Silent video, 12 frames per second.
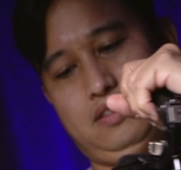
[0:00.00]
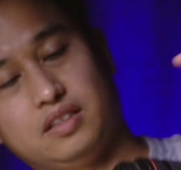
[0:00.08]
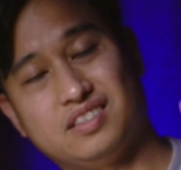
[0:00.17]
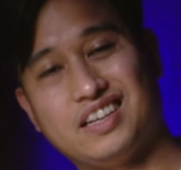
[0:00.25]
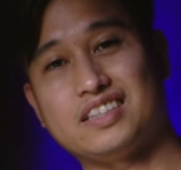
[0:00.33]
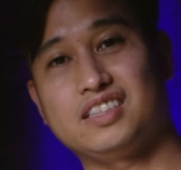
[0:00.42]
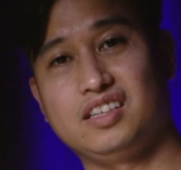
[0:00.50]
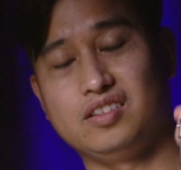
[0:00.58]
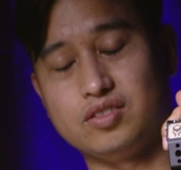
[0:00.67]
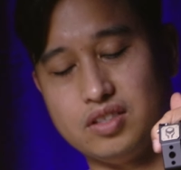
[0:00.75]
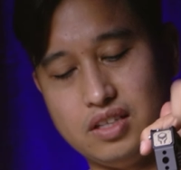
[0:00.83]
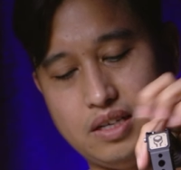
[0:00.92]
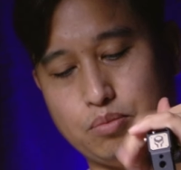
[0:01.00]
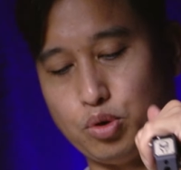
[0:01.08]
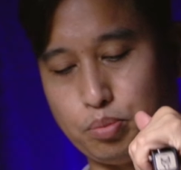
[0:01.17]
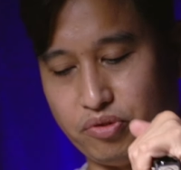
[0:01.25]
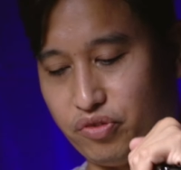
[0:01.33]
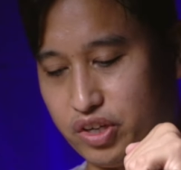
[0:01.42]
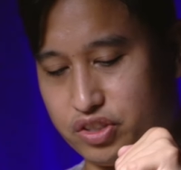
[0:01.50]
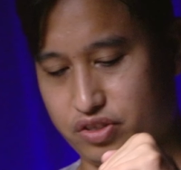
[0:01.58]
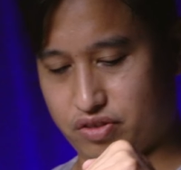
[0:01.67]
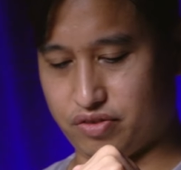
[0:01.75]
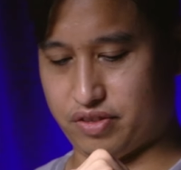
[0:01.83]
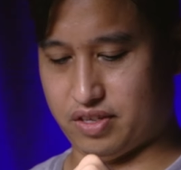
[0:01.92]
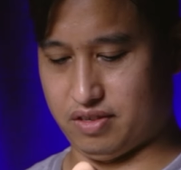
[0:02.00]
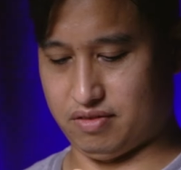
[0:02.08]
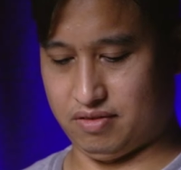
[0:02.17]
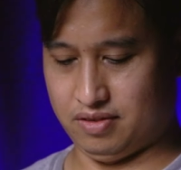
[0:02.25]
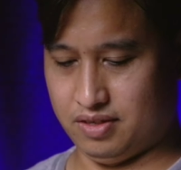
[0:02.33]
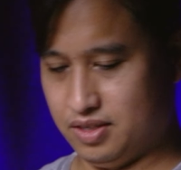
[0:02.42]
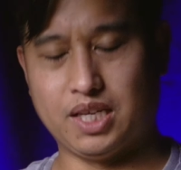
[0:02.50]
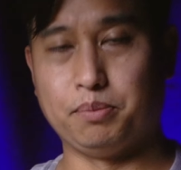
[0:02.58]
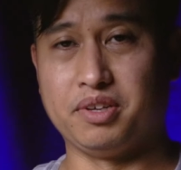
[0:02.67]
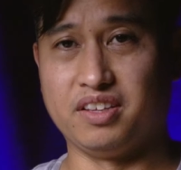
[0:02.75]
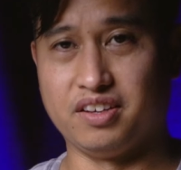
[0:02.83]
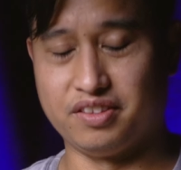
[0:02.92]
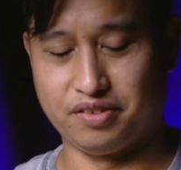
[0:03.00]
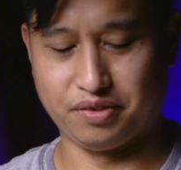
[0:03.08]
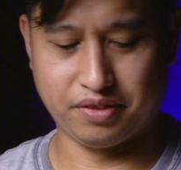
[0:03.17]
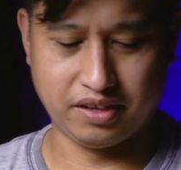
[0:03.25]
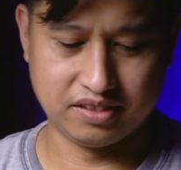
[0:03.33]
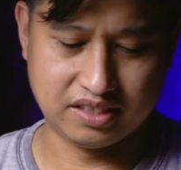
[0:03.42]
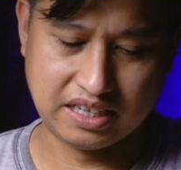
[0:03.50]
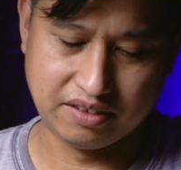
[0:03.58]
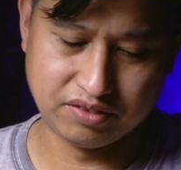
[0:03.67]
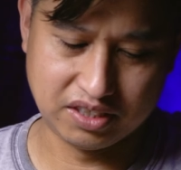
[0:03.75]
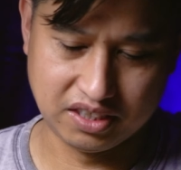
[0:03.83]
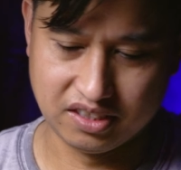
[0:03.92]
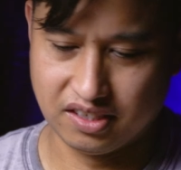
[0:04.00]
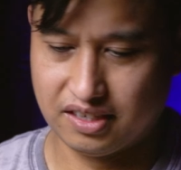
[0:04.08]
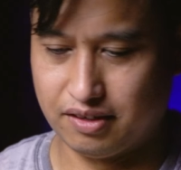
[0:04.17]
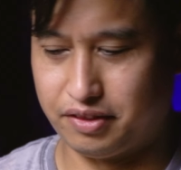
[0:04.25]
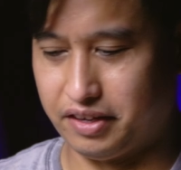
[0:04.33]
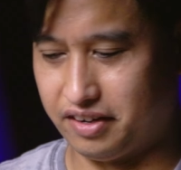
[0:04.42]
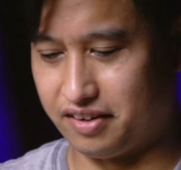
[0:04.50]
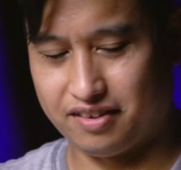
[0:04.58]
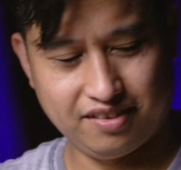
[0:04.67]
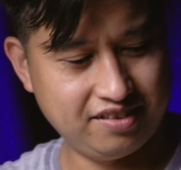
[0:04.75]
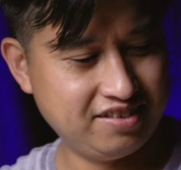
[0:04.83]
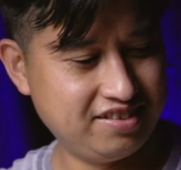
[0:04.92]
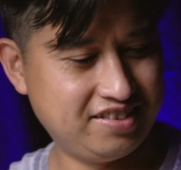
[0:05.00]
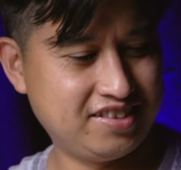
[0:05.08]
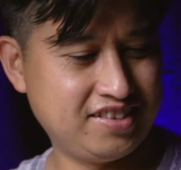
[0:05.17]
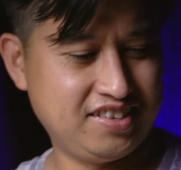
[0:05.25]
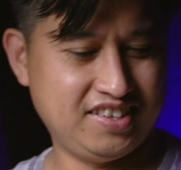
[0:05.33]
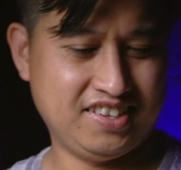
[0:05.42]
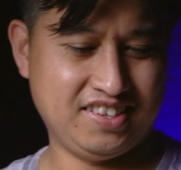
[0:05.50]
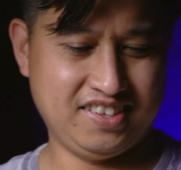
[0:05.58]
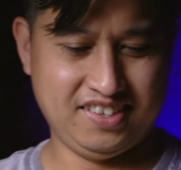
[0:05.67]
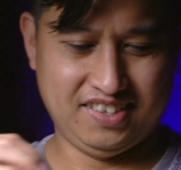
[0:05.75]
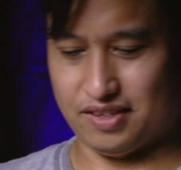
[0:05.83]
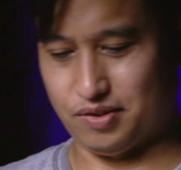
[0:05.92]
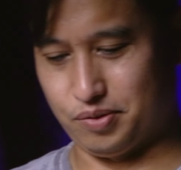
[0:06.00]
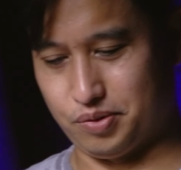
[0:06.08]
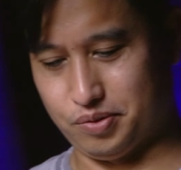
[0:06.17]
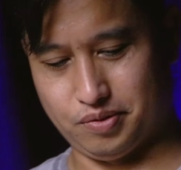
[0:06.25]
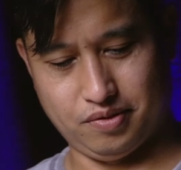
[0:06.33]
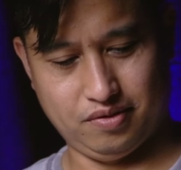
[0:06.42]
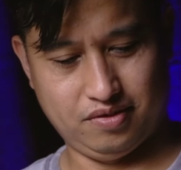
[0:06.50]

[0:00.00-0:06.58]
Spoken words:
This actually looks a lot more professional than some of the other things that I've seen done out there. That's so cool.